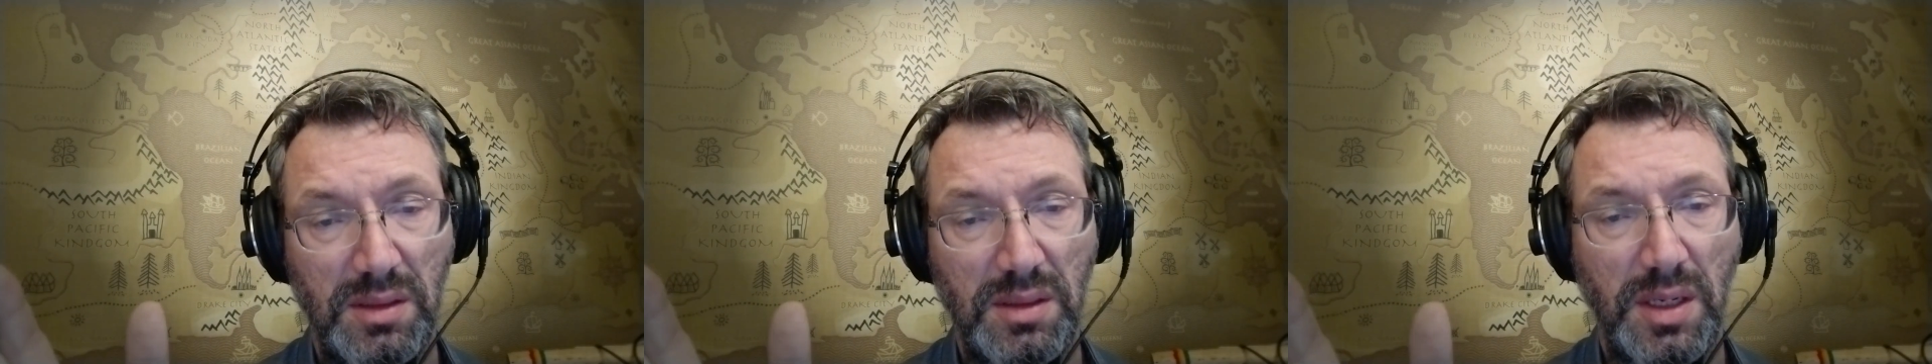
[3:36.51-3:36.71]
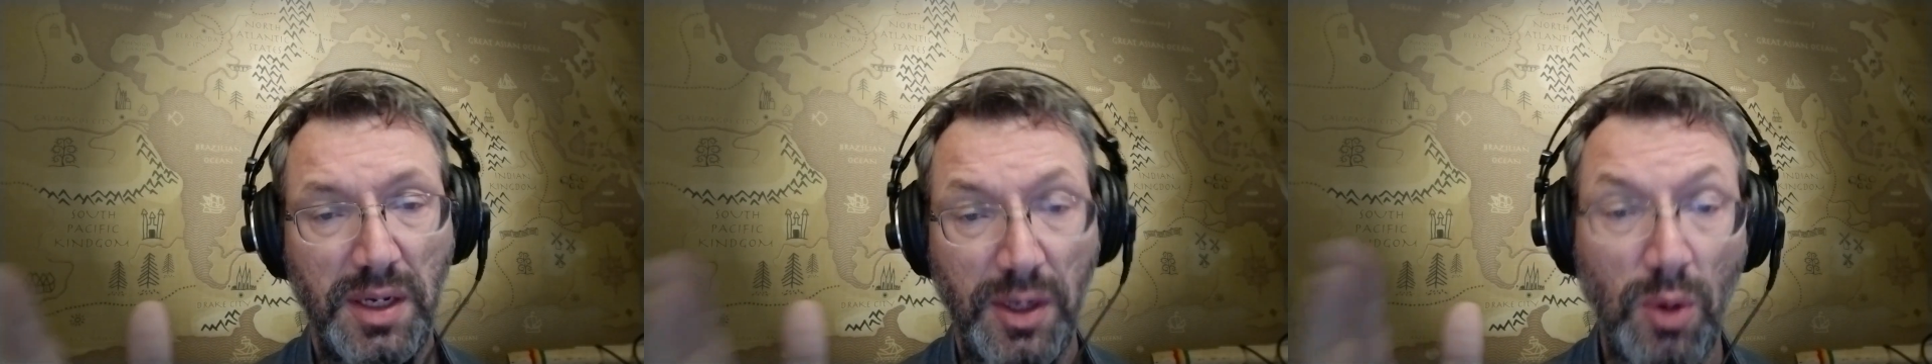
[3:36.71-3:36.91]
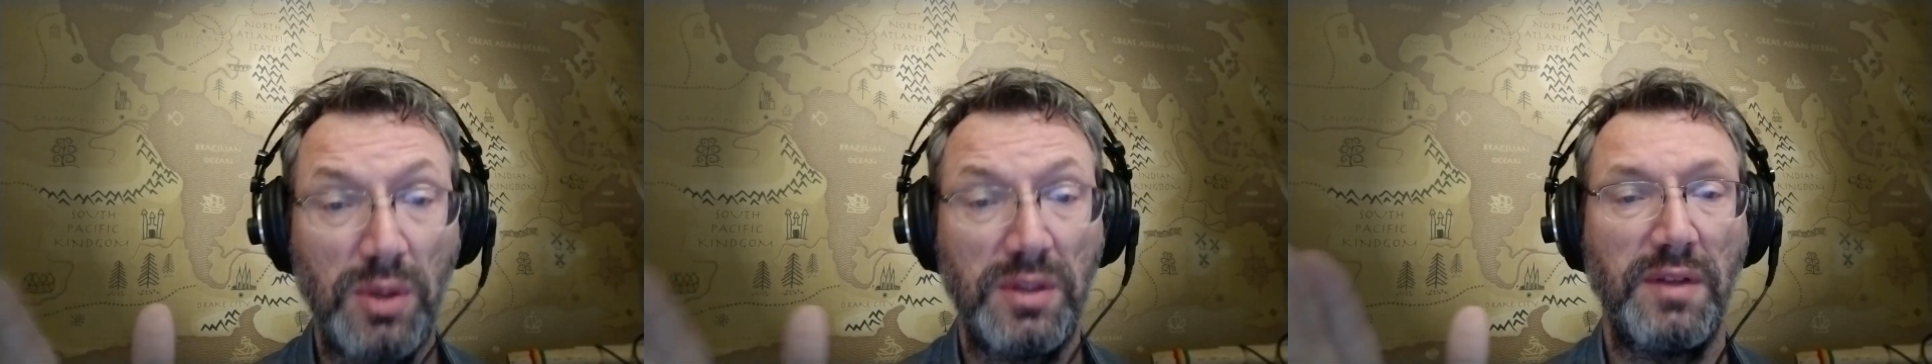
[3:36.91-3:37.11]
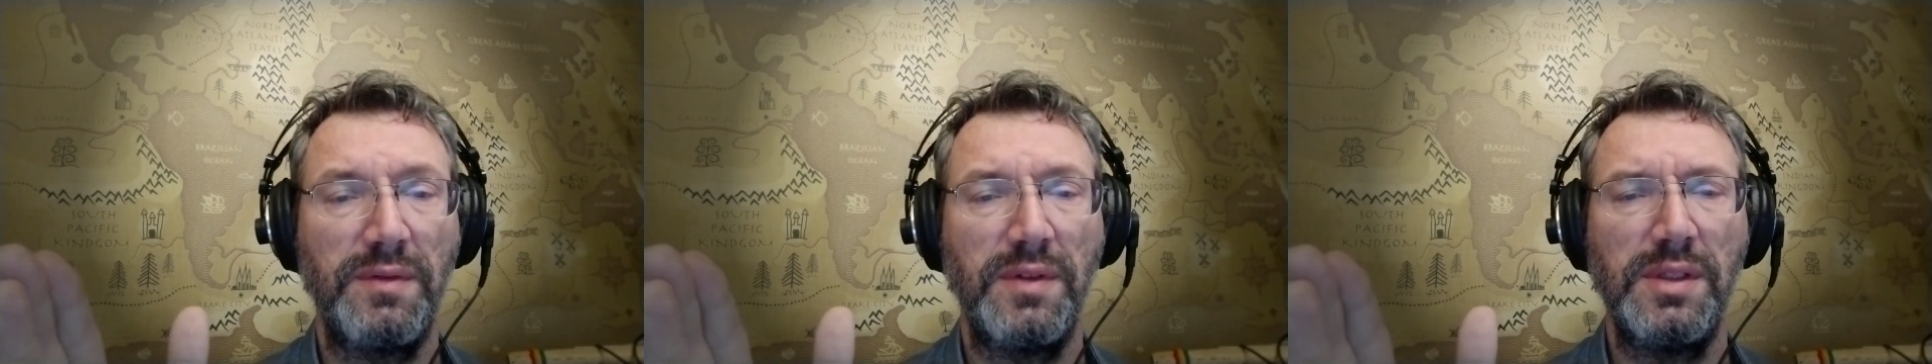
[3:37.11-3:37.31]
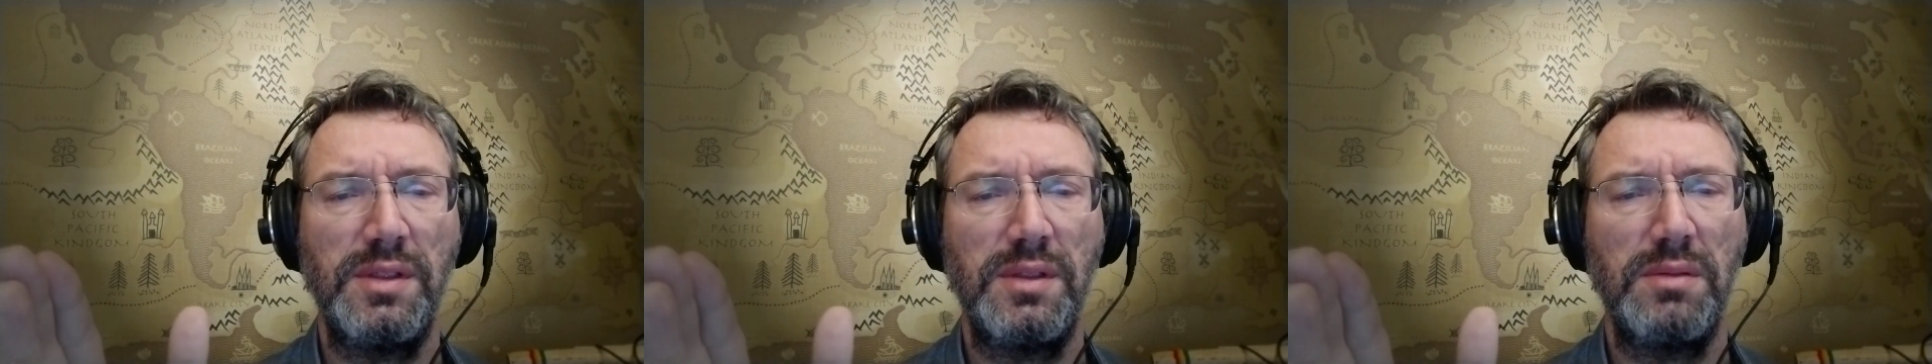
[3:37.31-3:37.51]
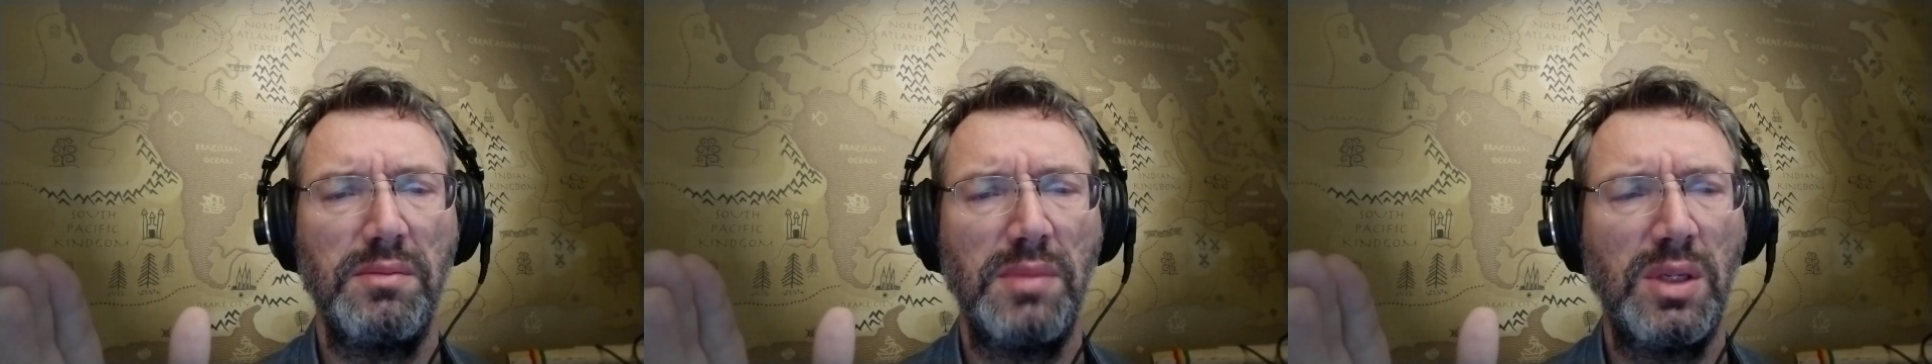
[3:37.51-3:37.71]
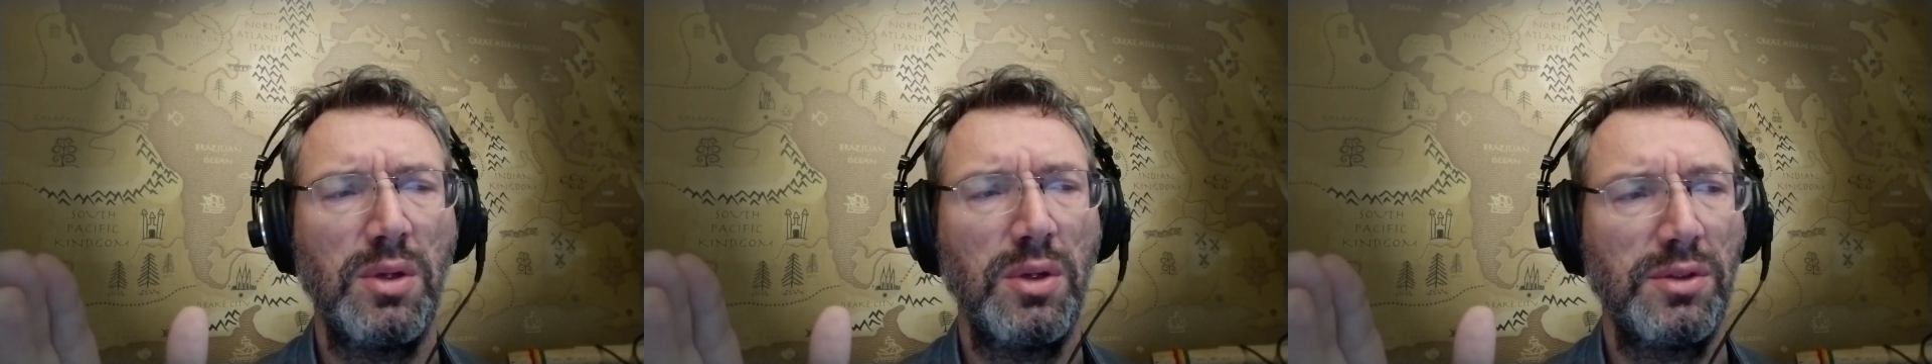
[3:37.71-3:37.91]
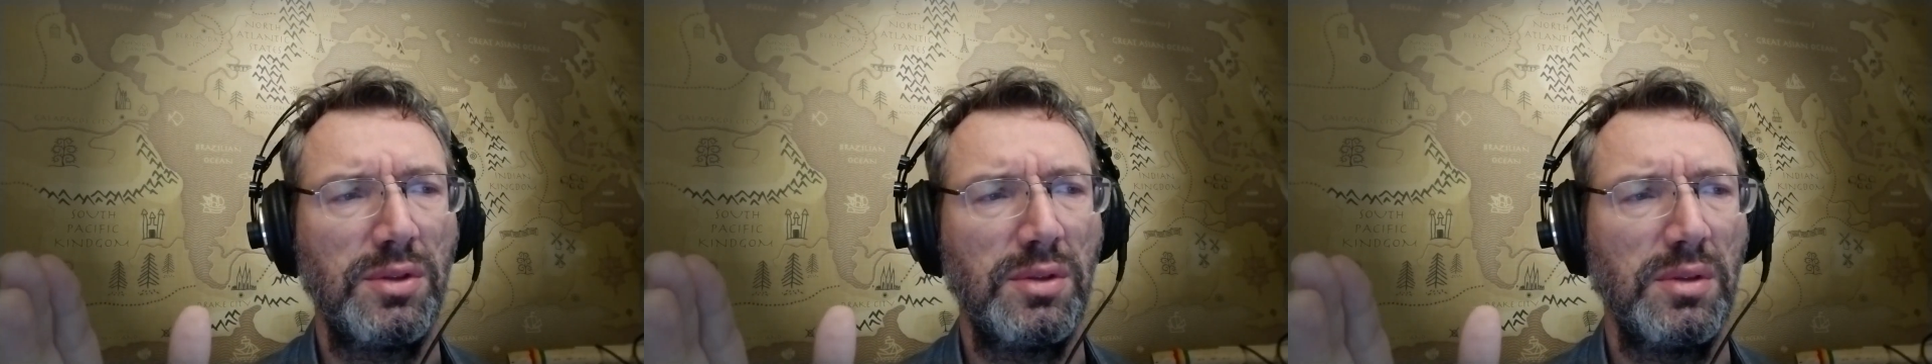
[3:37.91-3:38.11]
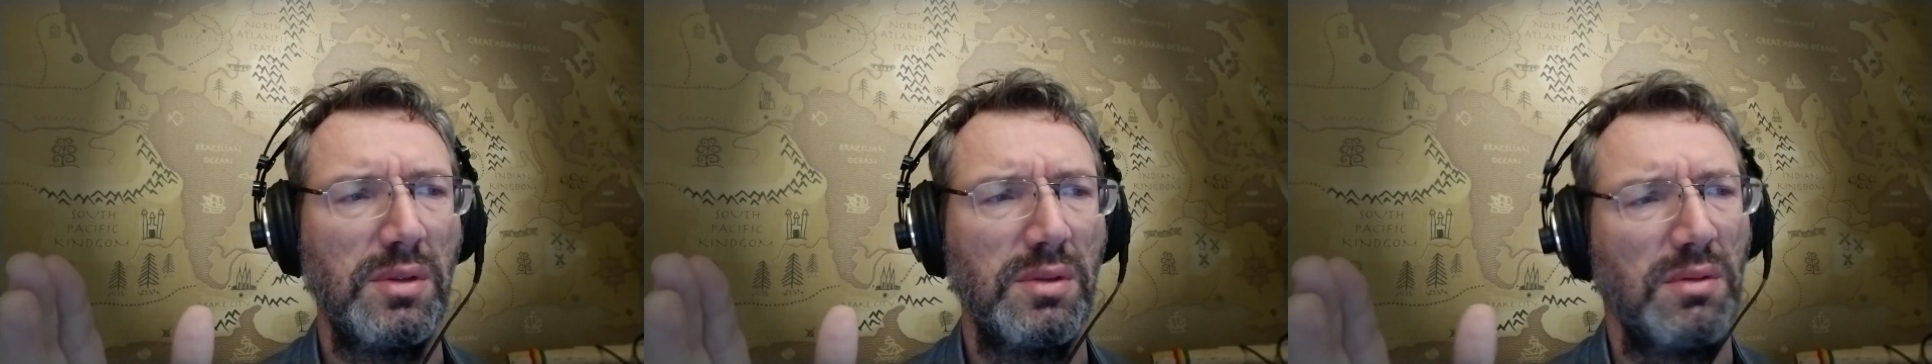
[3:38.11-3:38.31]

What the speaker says: an Oktavist, because